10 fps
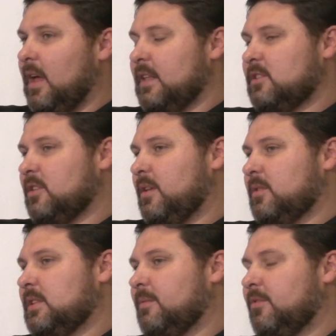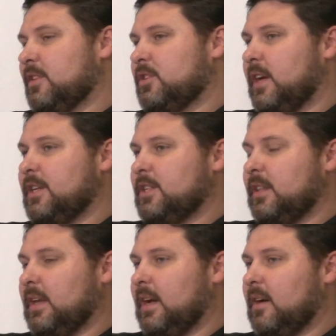And so there was some
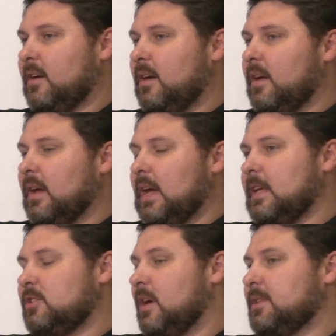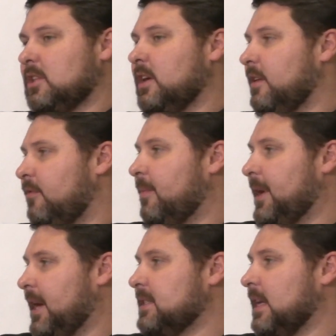frustration there. And so I was looking for my
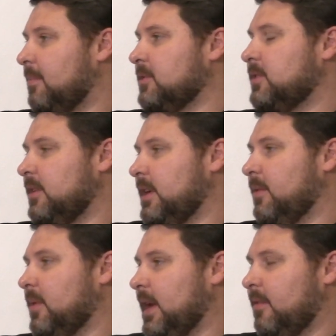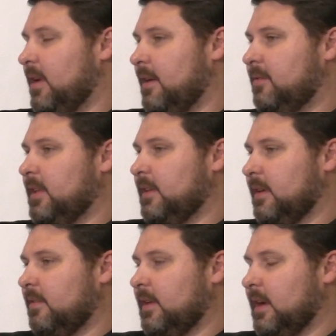next opportunity. And when I arrived at
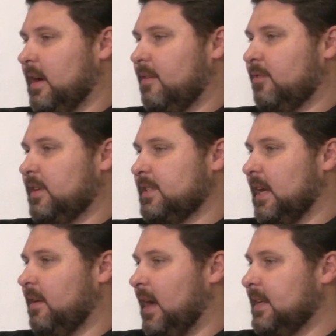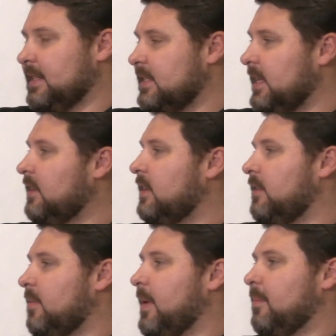the conference, I distinctly
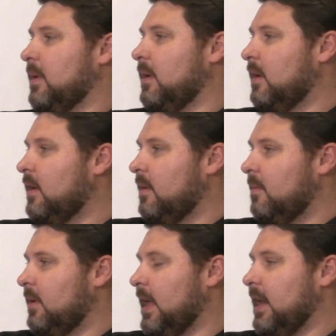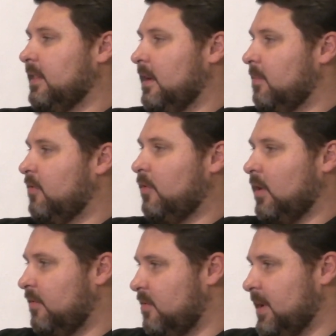remember getting there
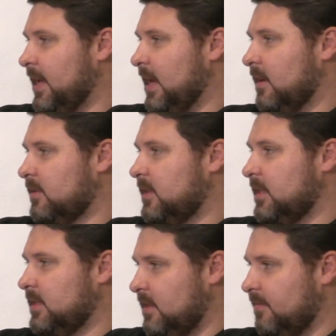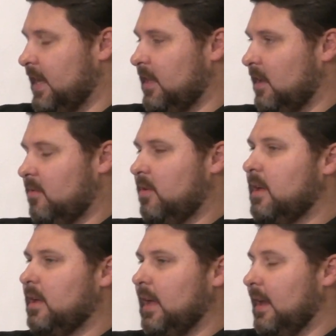before everybody else into the venue
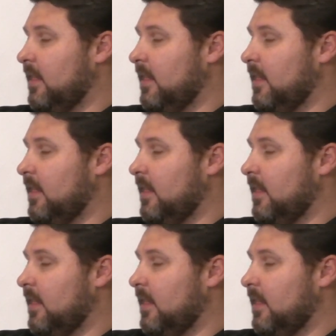and